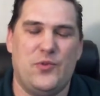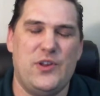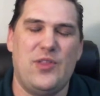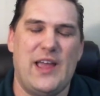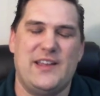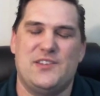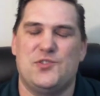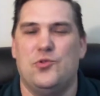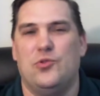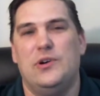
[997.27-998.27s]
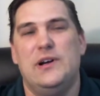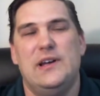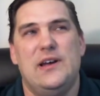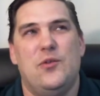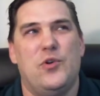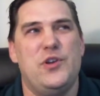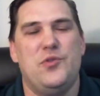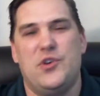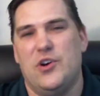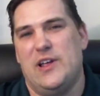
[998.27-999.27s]
like in school? What are you
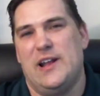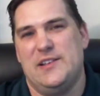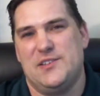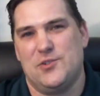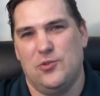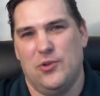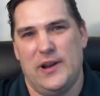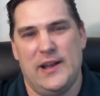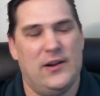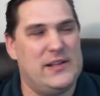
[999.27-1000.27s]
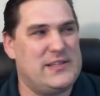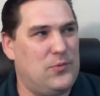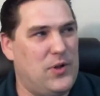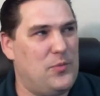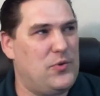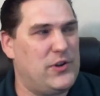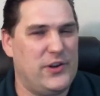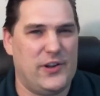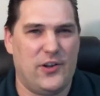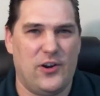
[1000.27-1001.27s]
good at in school right now? And I said, well, I'm pretty good
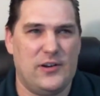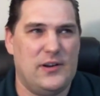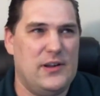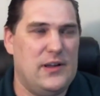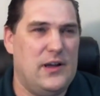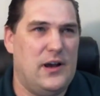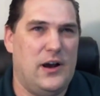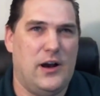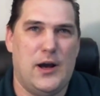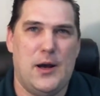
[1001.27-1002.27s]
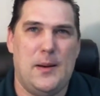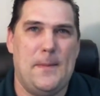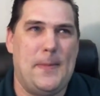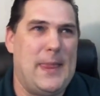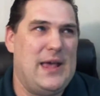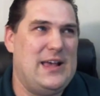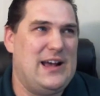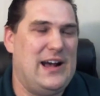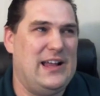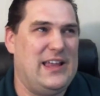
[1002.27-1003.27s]
at art. I
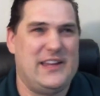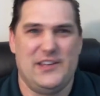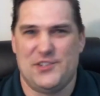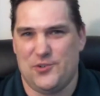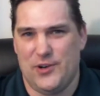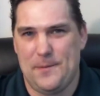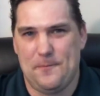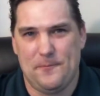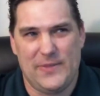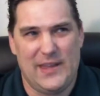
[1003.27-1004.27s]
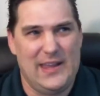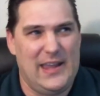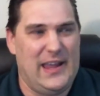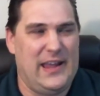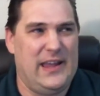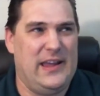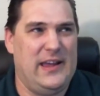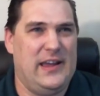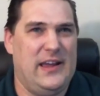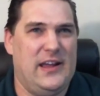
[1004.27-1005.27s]
like history,
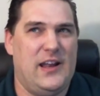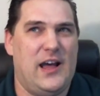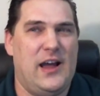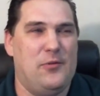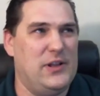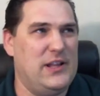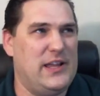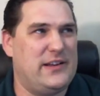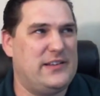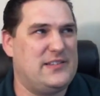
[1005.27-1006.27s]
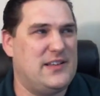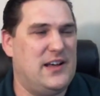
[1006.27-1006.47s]
and I really like this,